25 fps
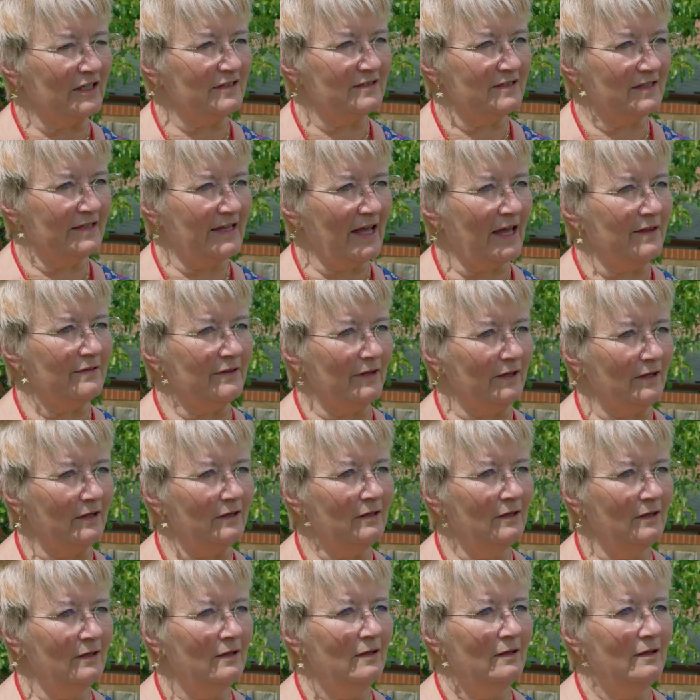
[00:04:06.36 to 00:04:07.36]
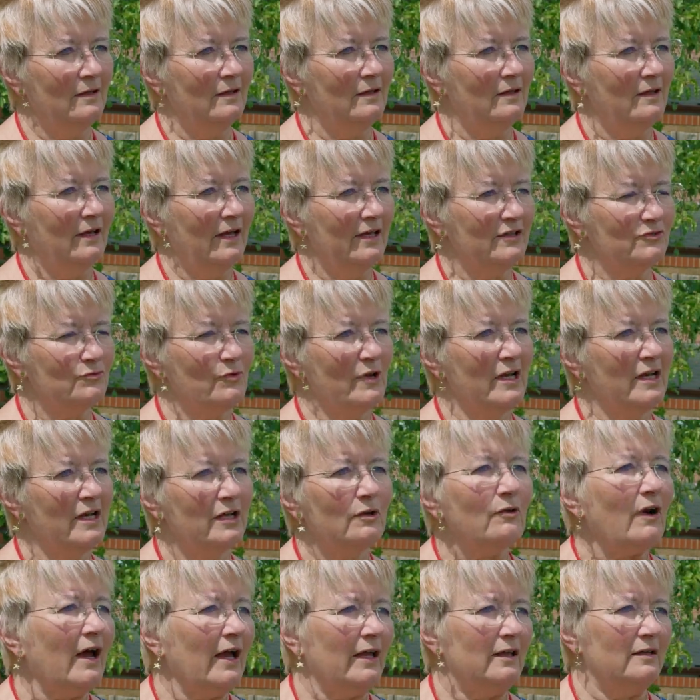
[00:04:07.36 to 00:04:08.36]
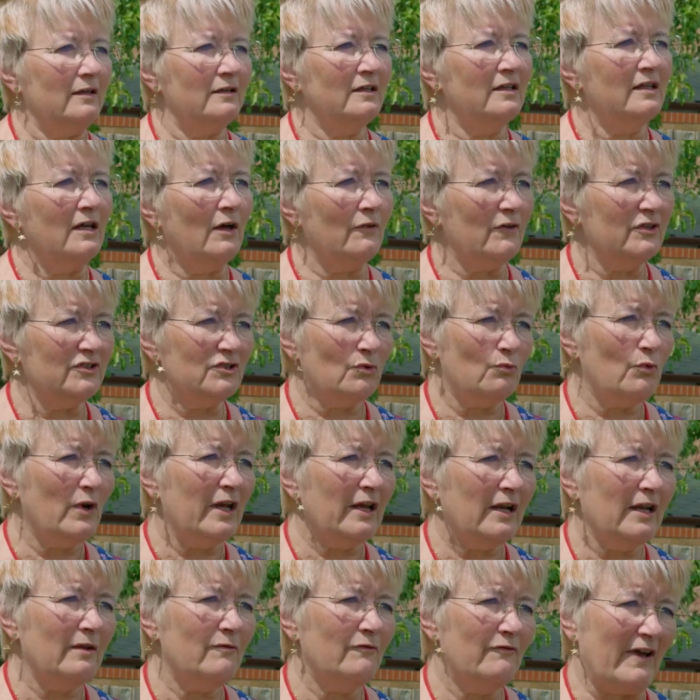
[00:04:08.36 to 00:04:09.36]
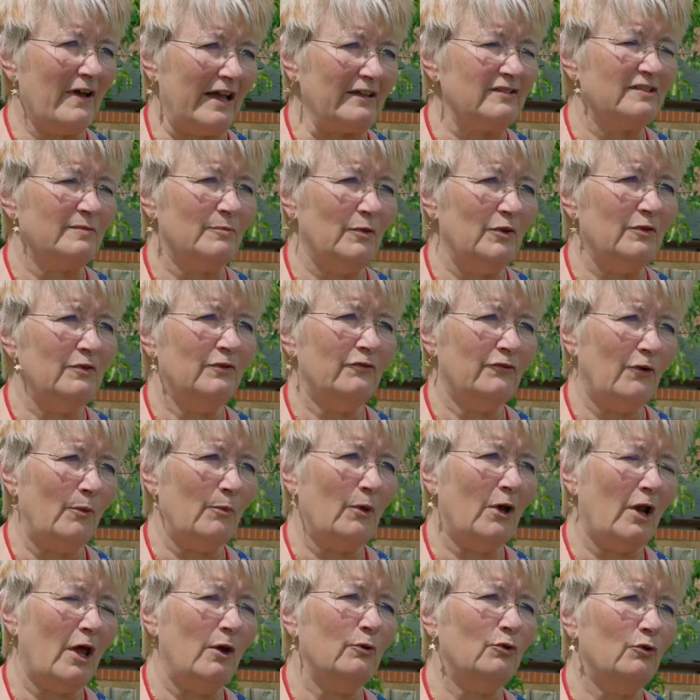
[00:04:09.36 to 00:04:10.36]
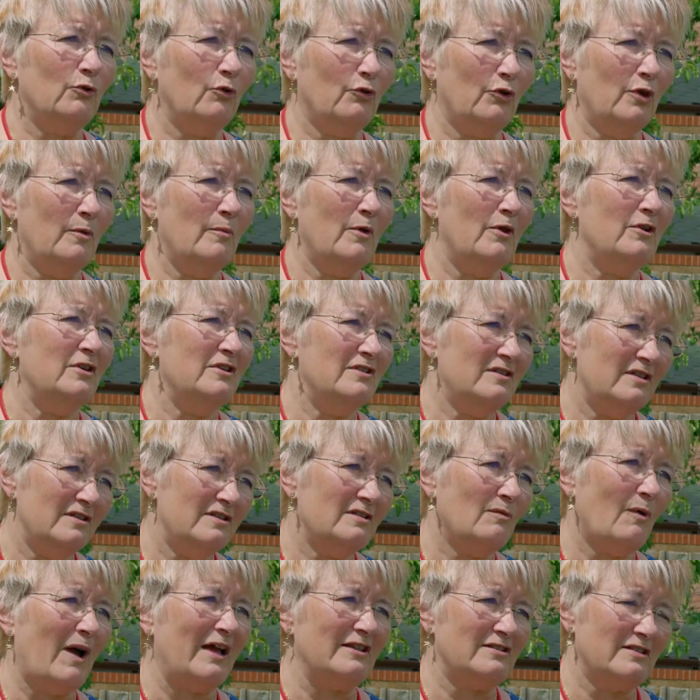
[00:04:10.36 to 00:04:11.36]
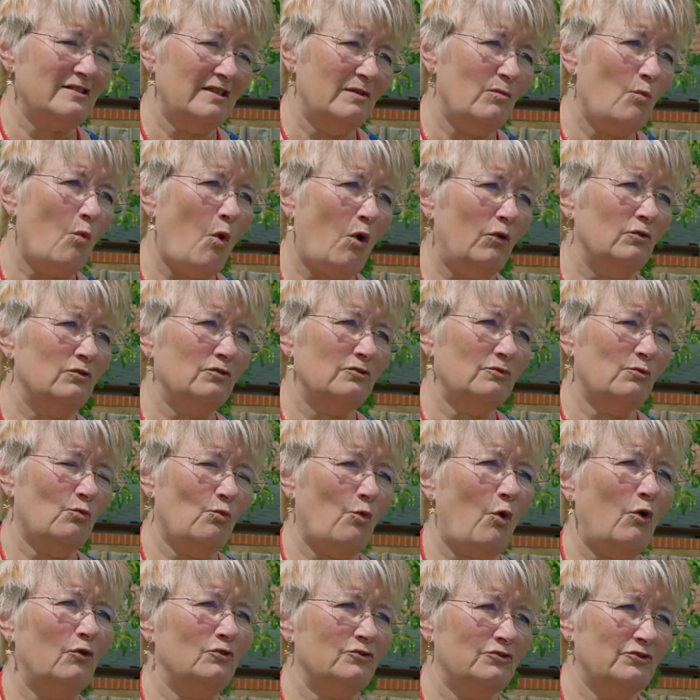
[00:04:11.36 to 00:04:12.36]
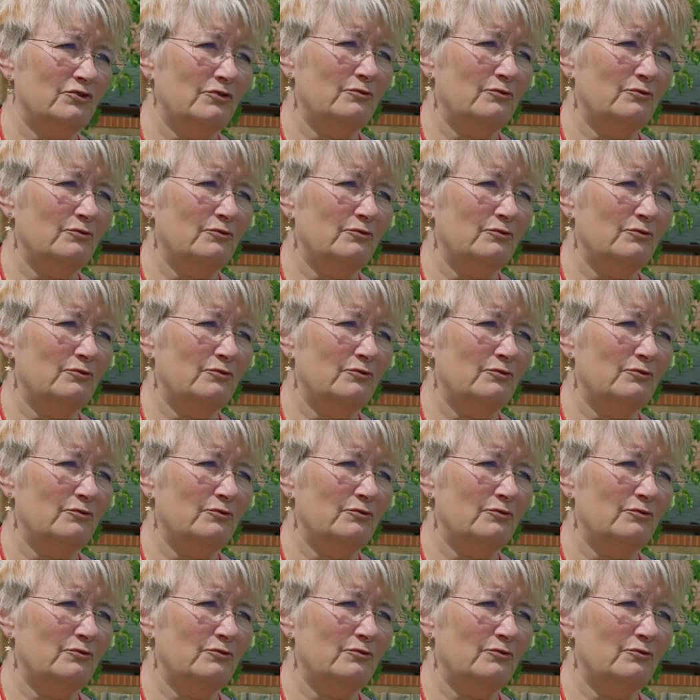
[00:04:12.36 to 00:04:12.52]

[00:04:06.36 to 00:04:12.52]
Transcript: together is really great. You know, there's a real investment from the local community to actually want to